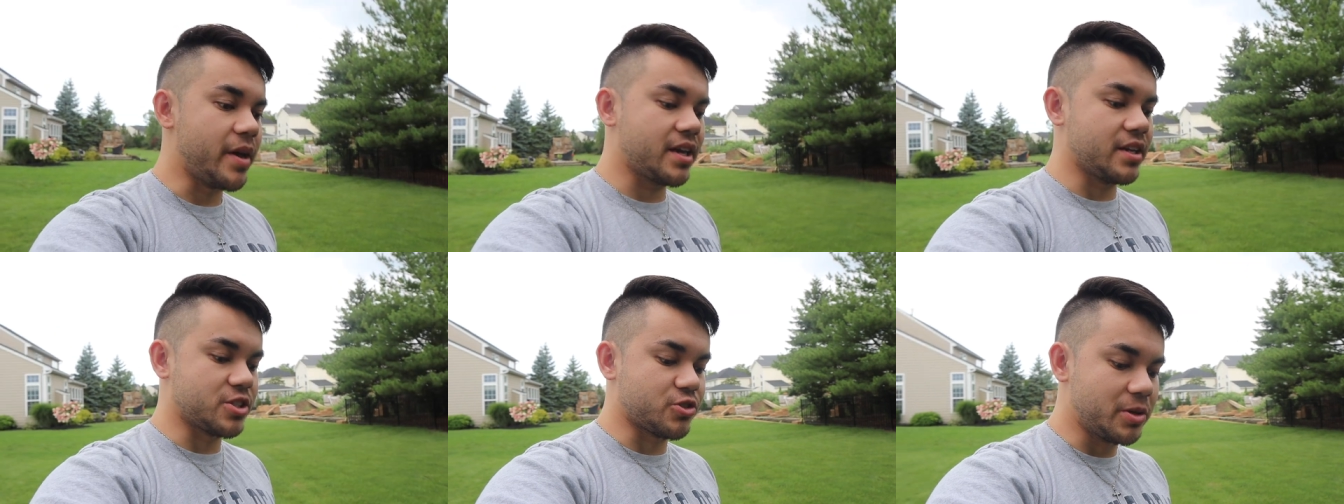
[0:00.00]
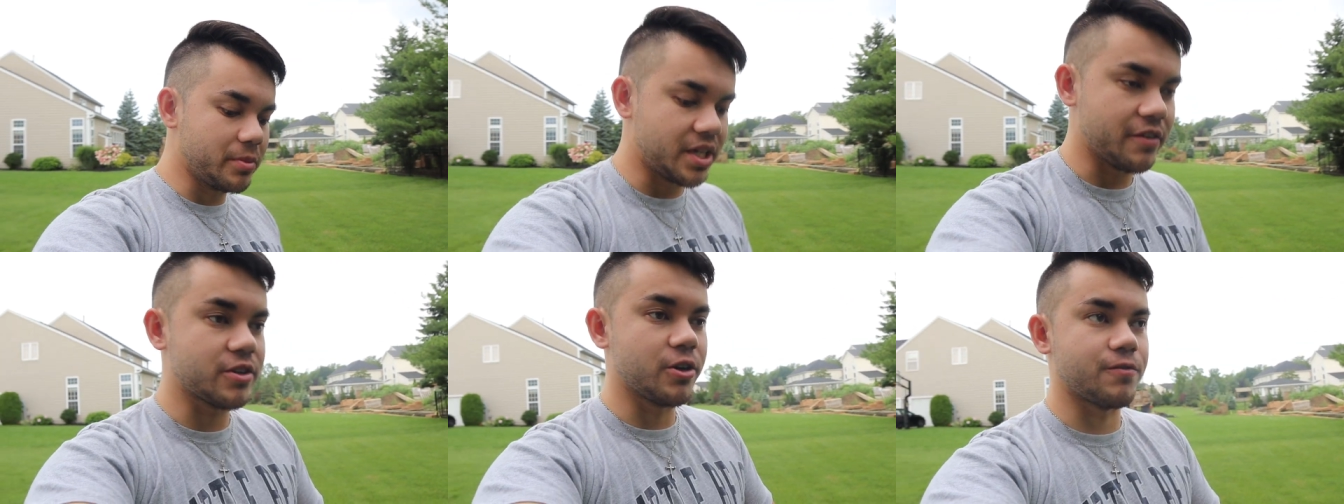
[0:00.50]
making it extremely
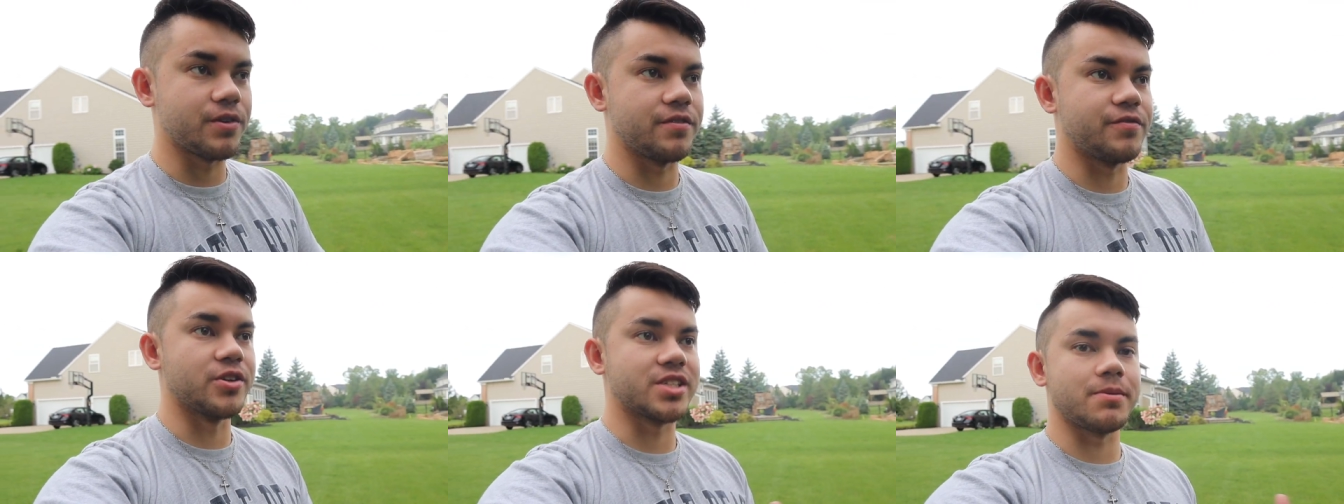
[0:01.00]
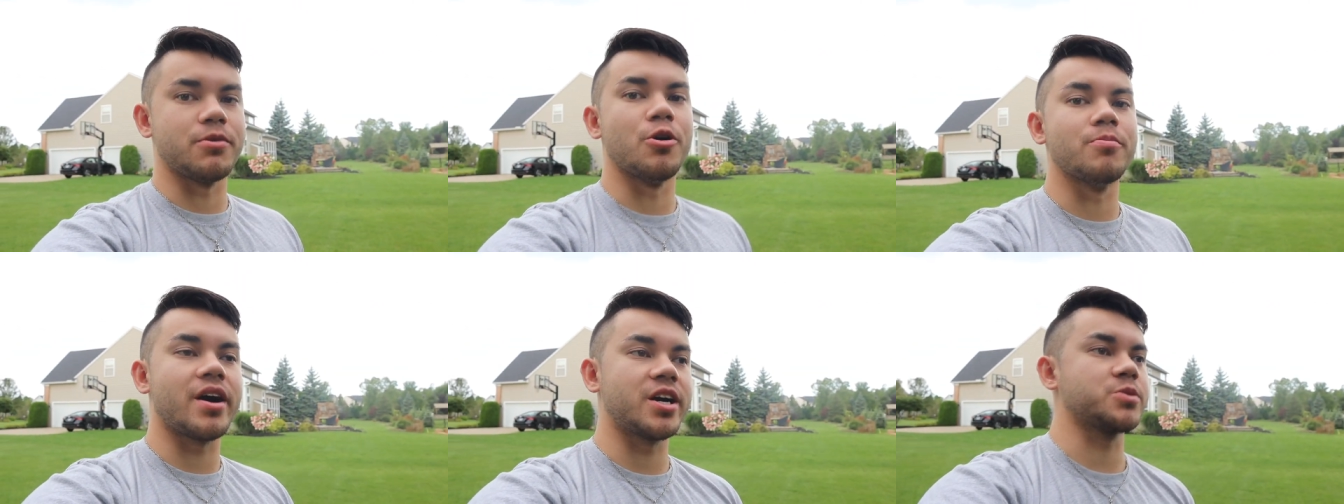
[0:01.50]
difficult for the first time
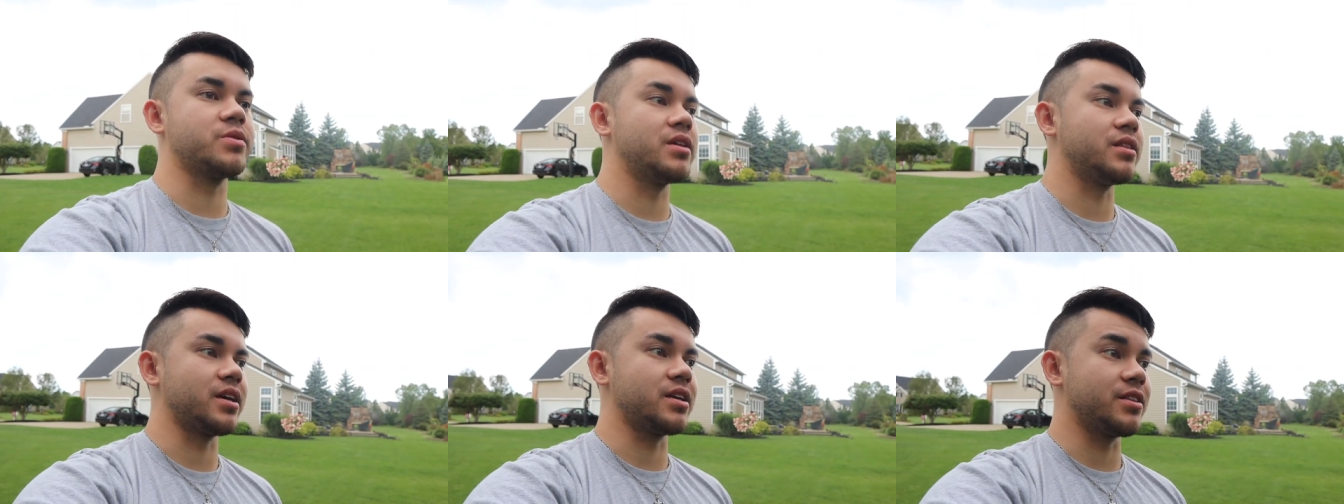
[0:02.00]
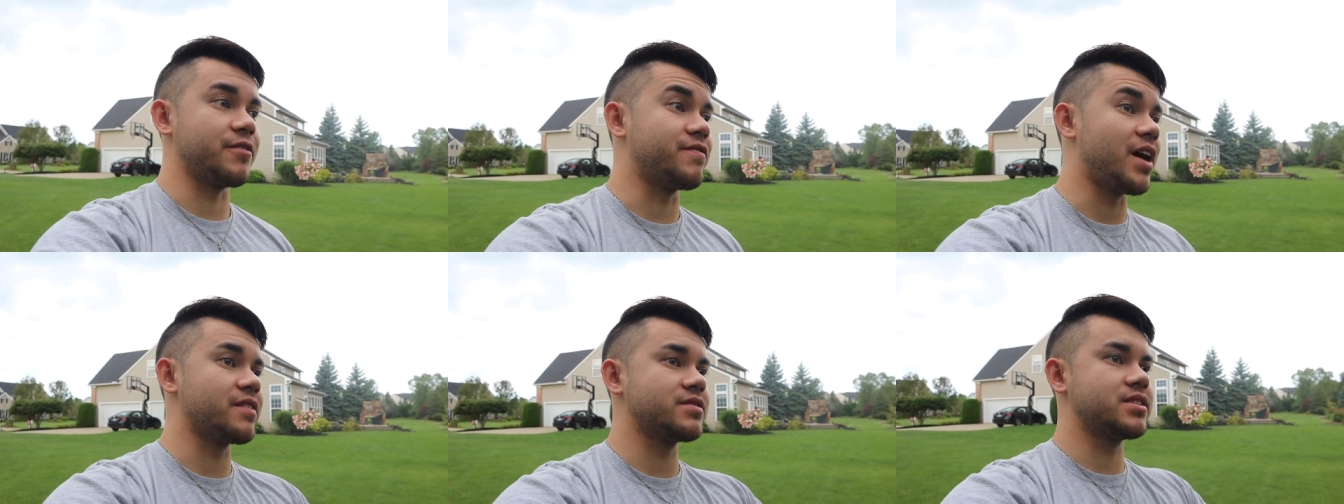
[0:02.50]
home buyers within like the
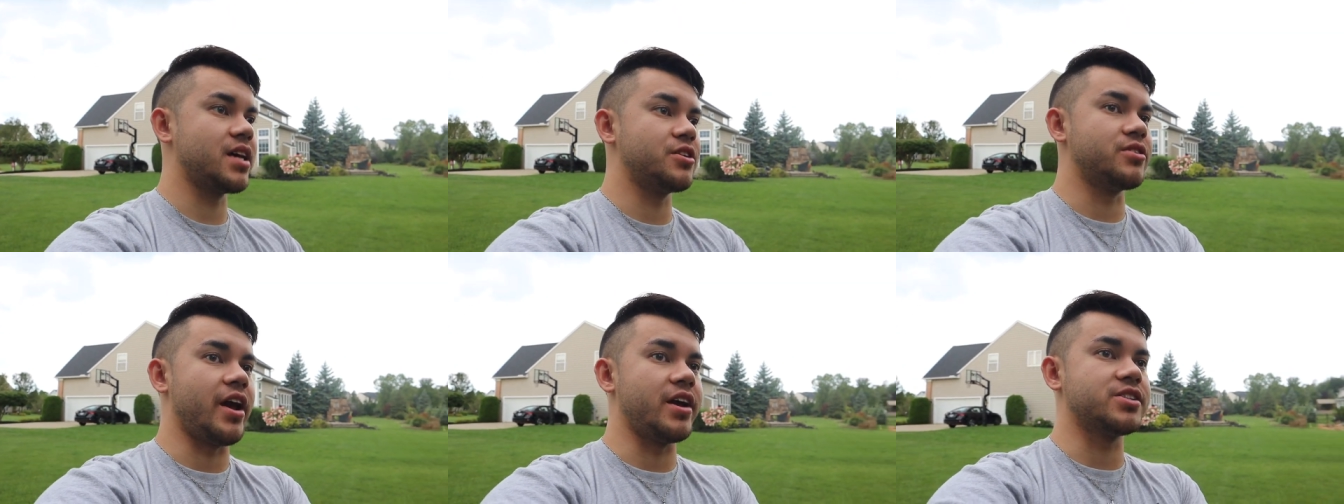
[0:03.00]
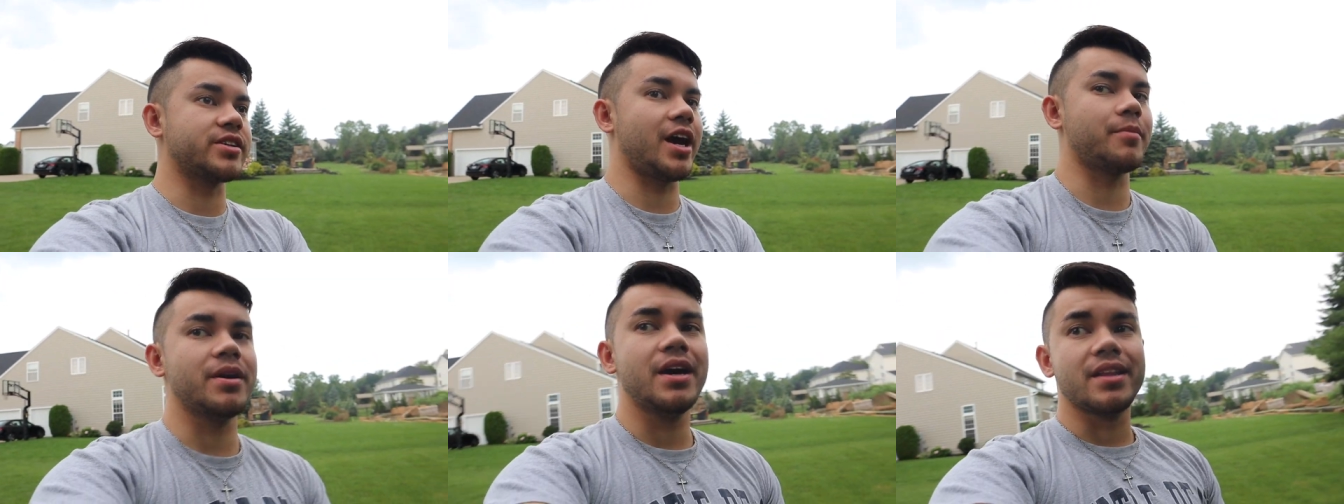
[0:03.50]
five to ten year age
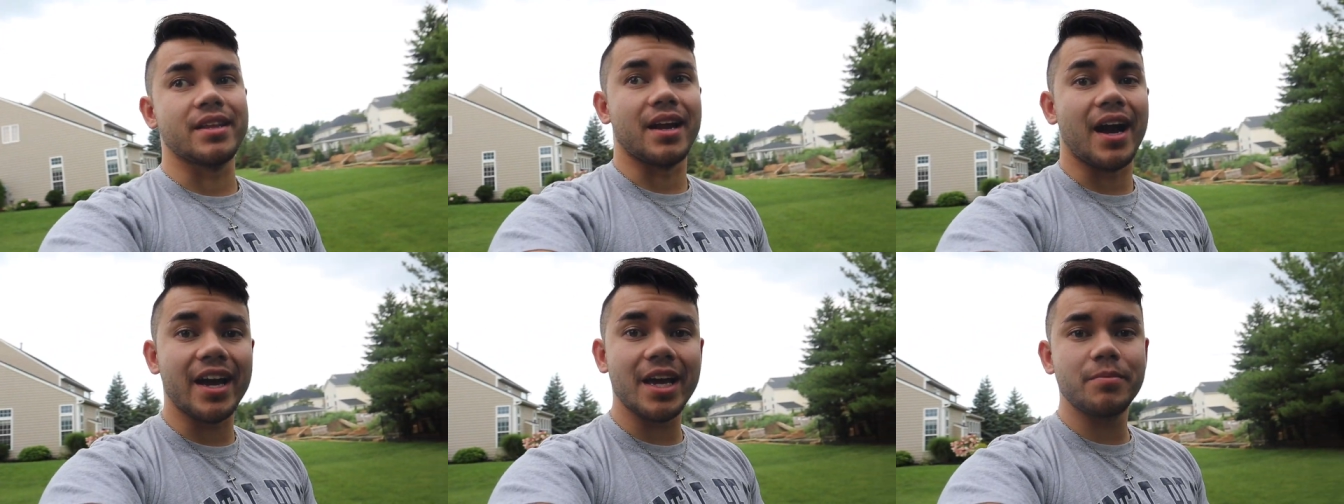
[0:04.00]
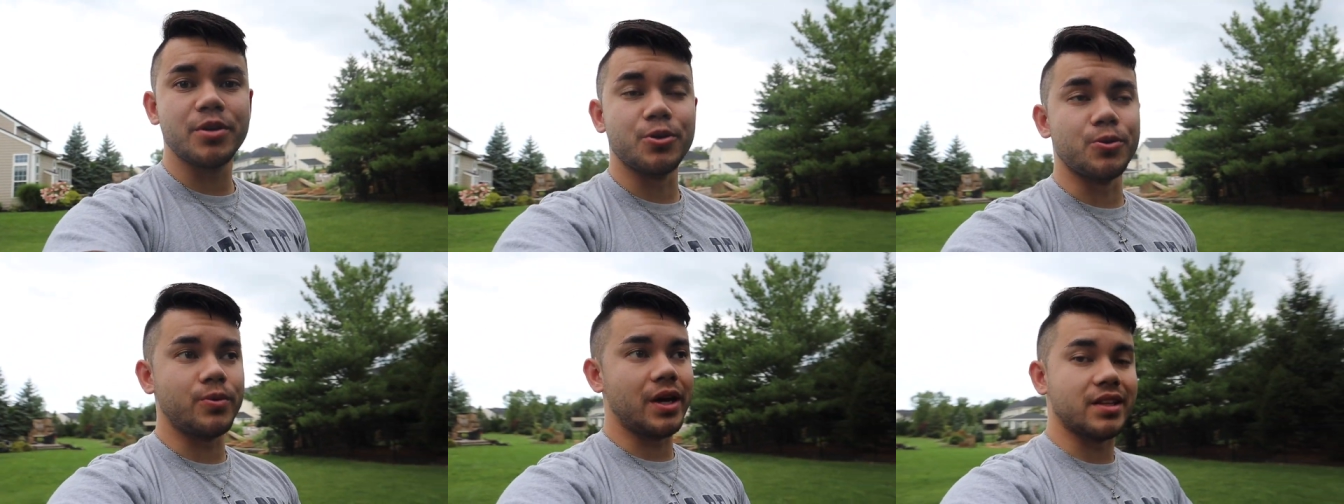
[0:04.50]
gap that i am
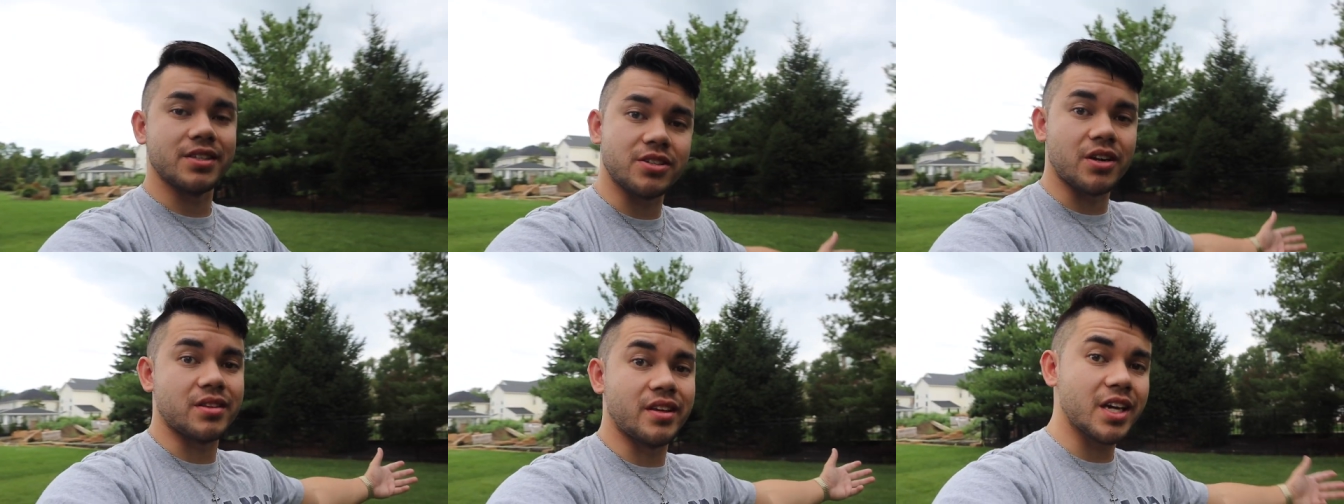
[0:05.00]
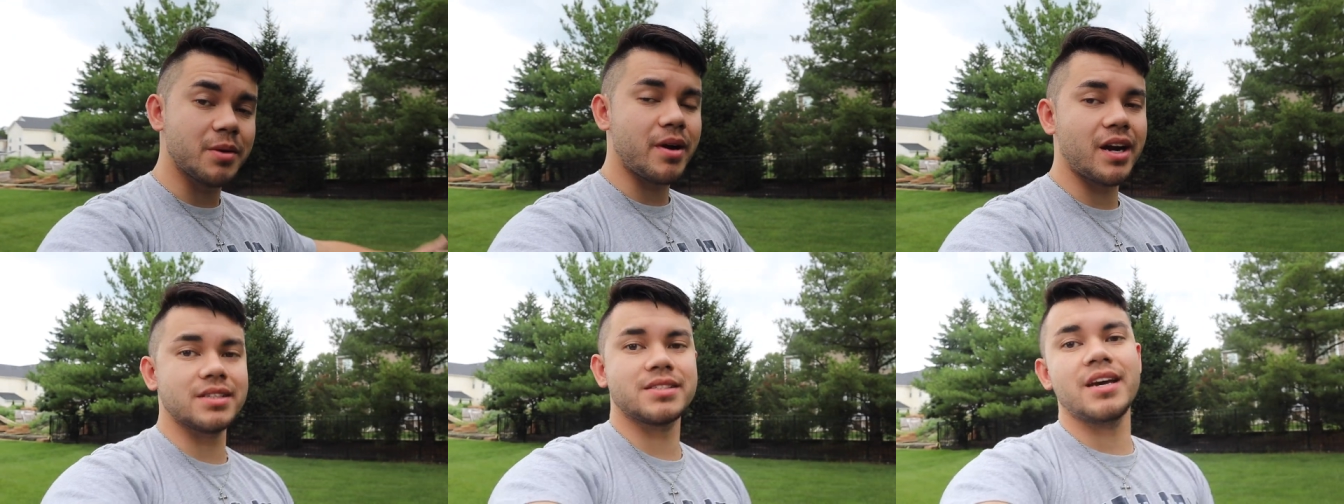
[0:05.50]
who at least start thinking
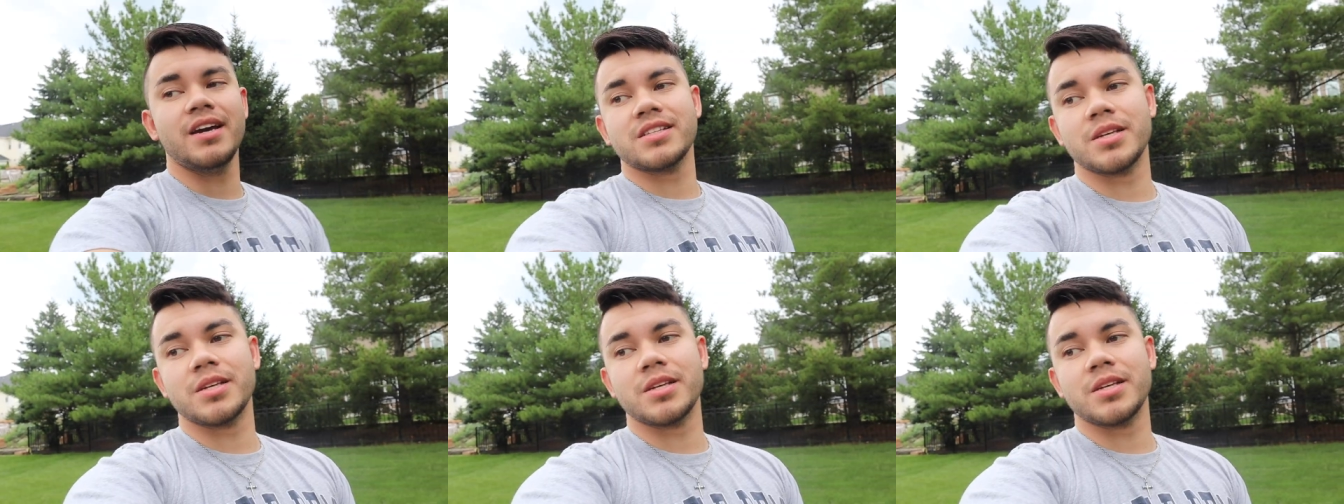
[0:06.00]
about it